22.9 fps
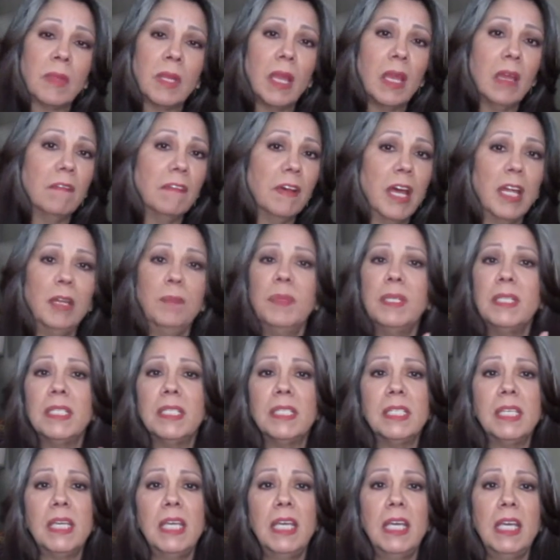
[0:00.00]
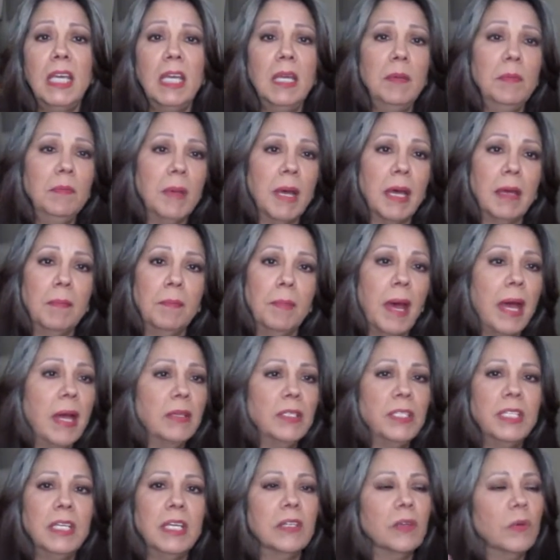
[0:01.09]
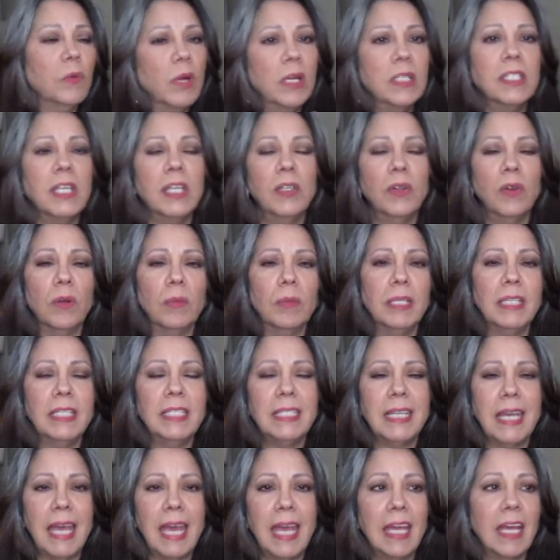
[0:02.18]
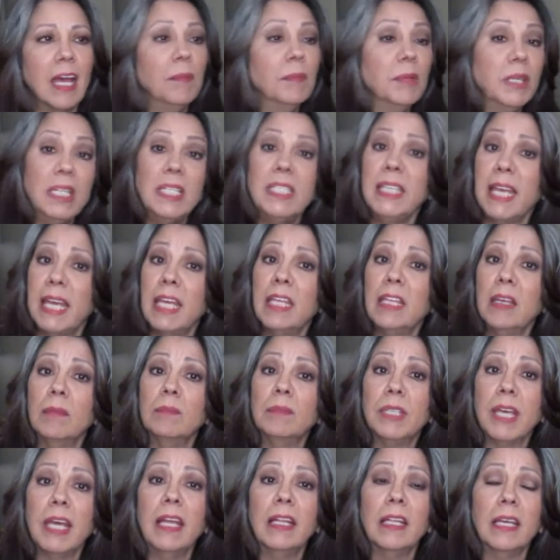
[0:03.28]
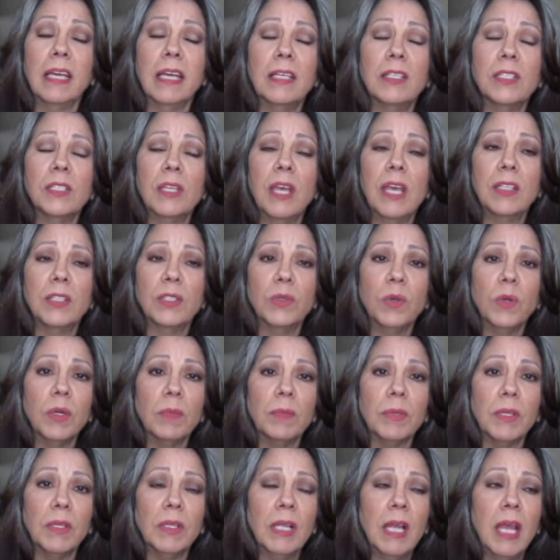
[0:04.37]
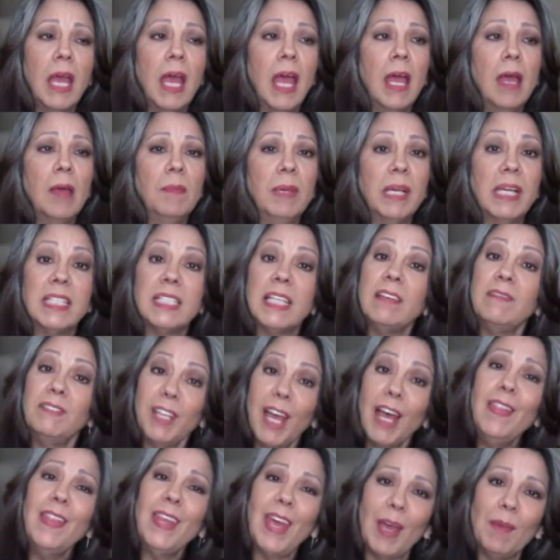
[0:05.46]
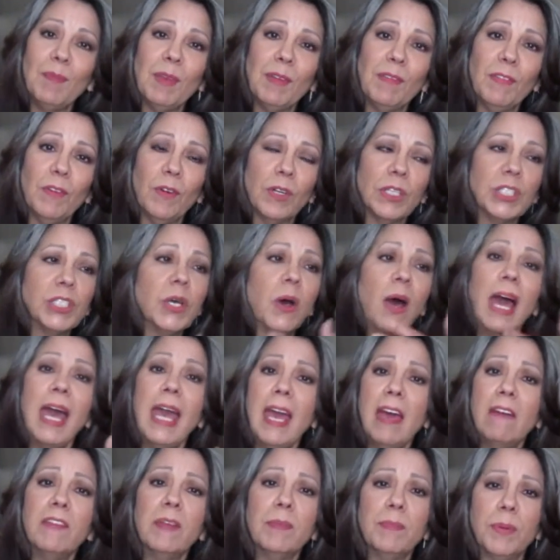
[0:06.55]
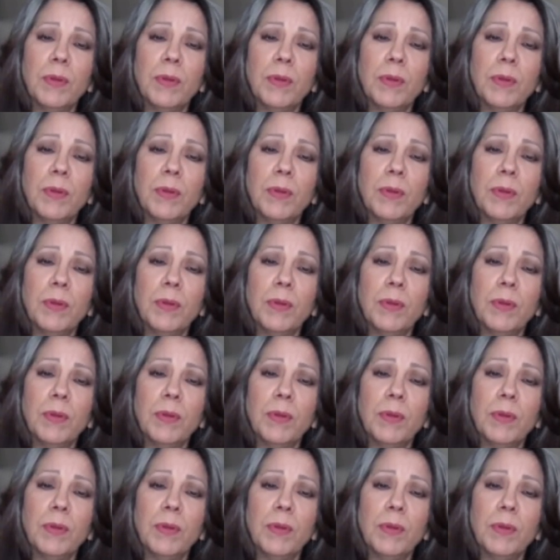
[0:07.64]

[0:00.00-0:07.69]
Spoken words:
vitamin C, my biotin, the ones I normally take. I'm going to take them daily as normal because I've done that before, so I have the